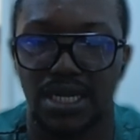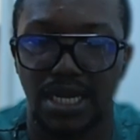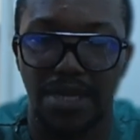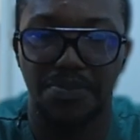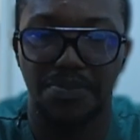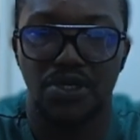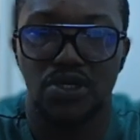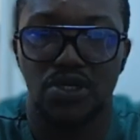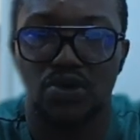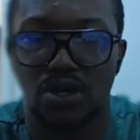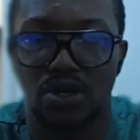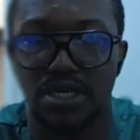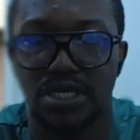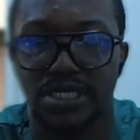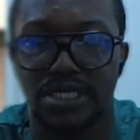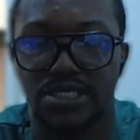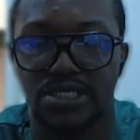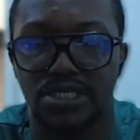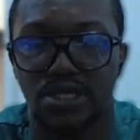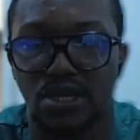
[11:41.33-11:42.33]
me call
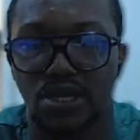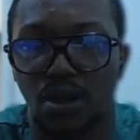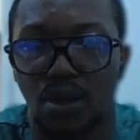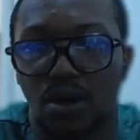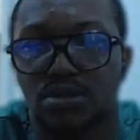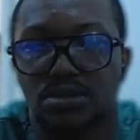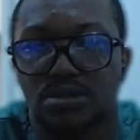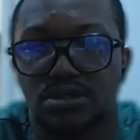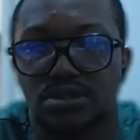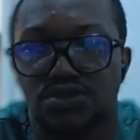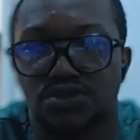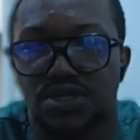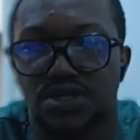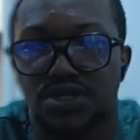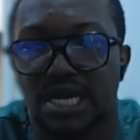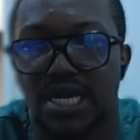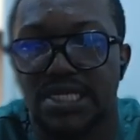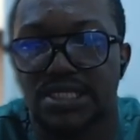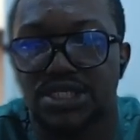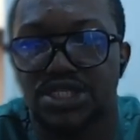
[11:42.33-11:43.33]
it long
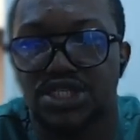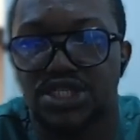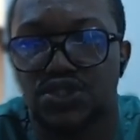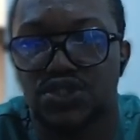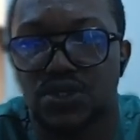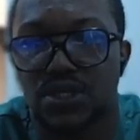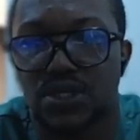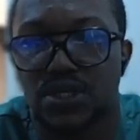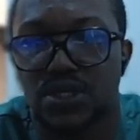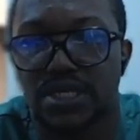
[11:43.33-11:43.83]
traditional